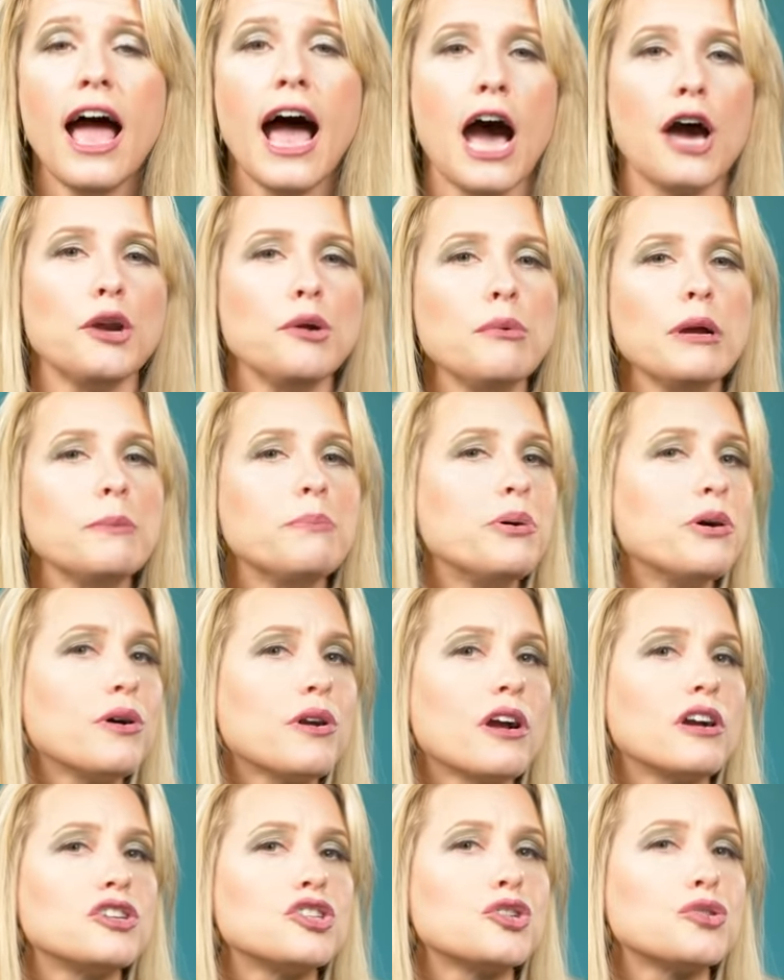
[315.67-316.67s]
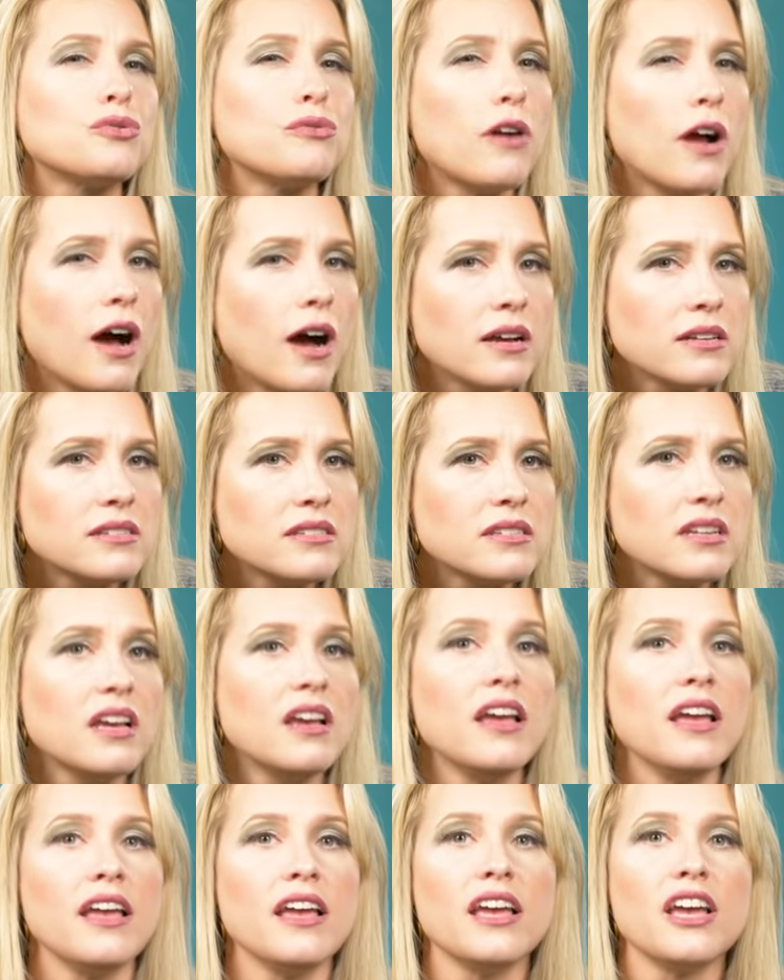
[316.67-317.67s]
How do we put our trust
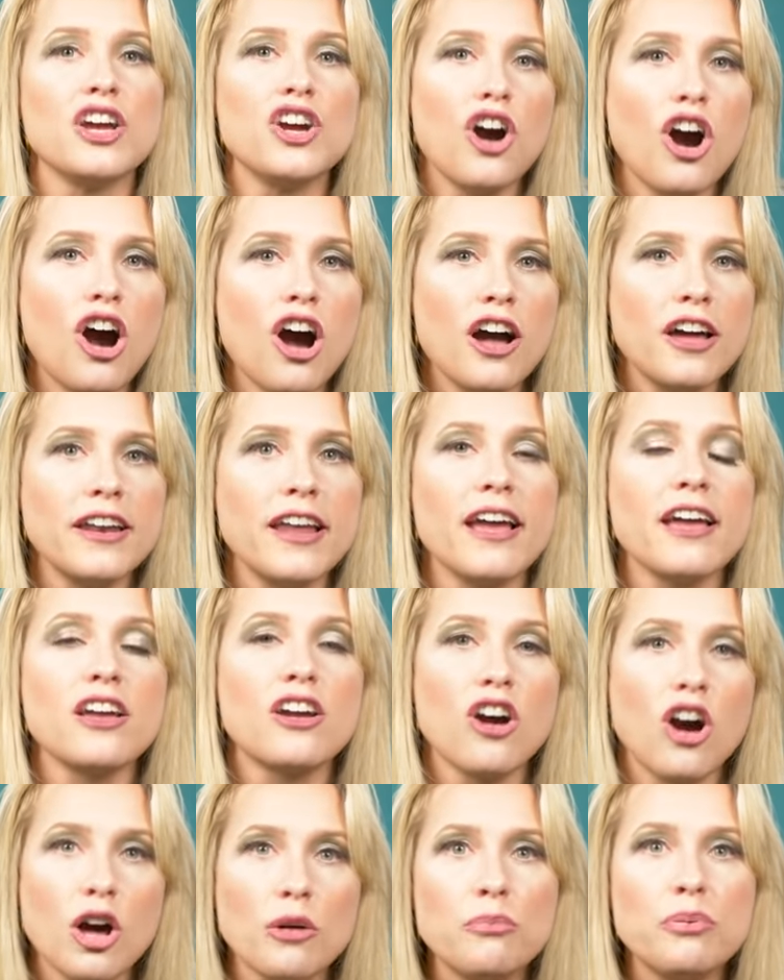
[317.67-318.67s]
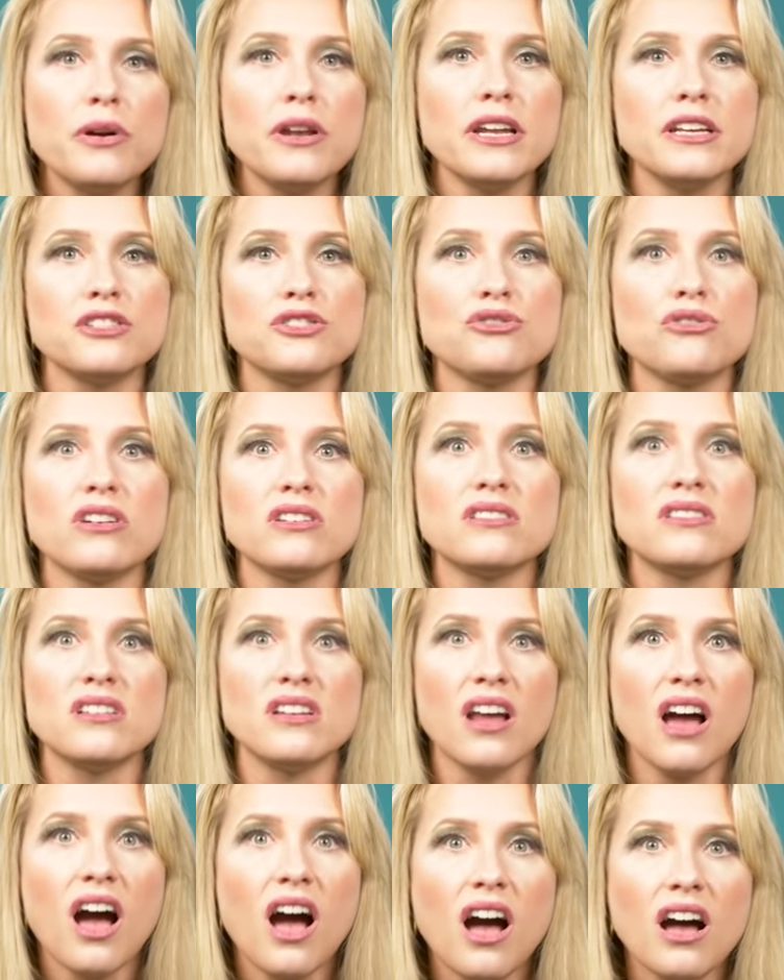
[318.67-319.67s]
in God and God put his trust
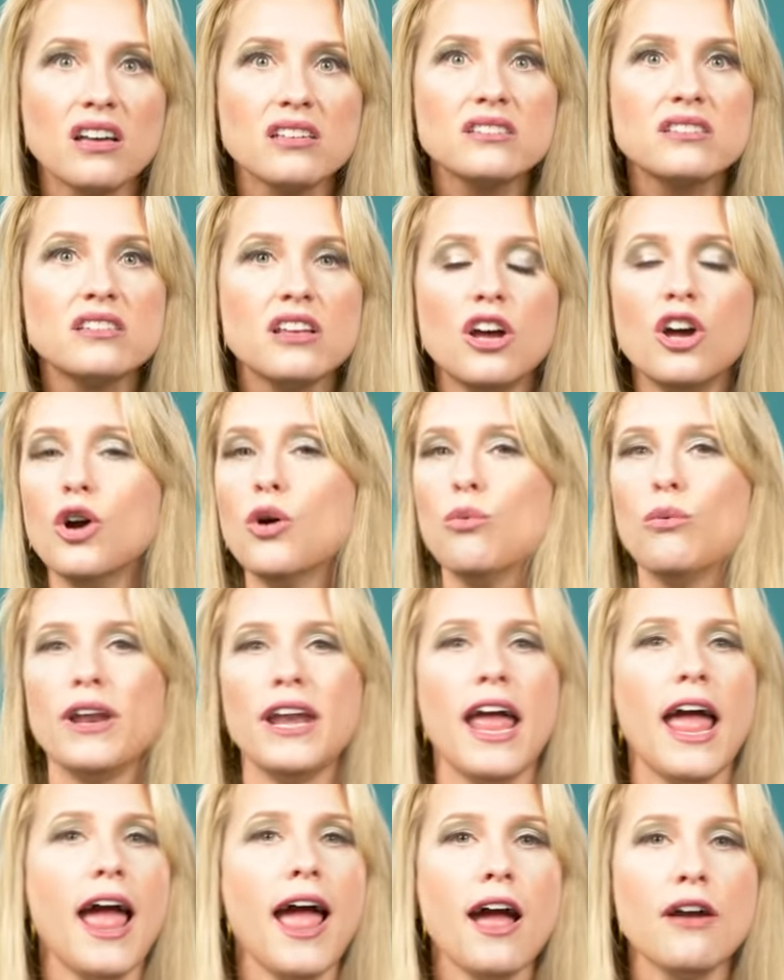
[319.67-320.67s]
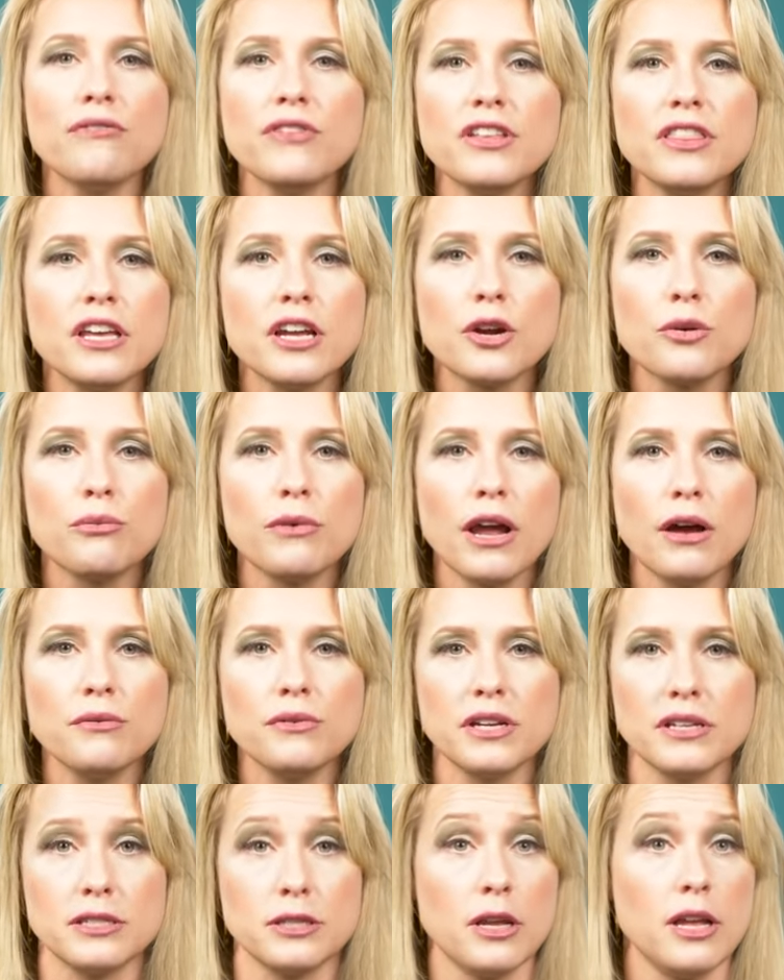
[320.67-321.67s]
in us when everything
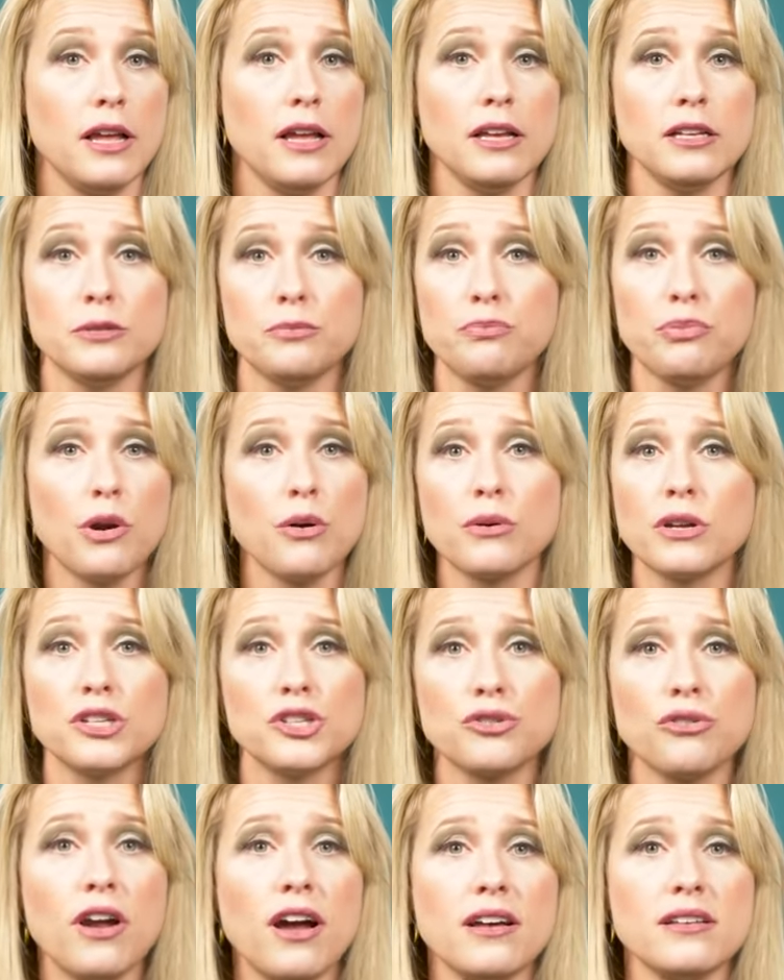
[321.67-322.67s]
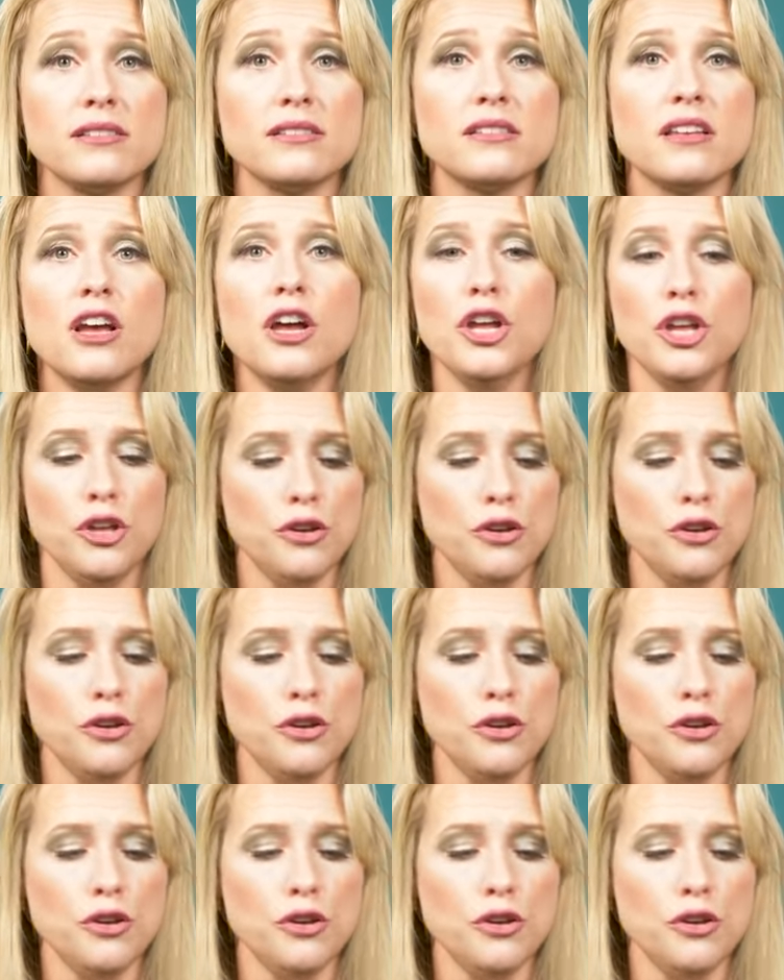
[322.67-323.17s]
around us is broken trust.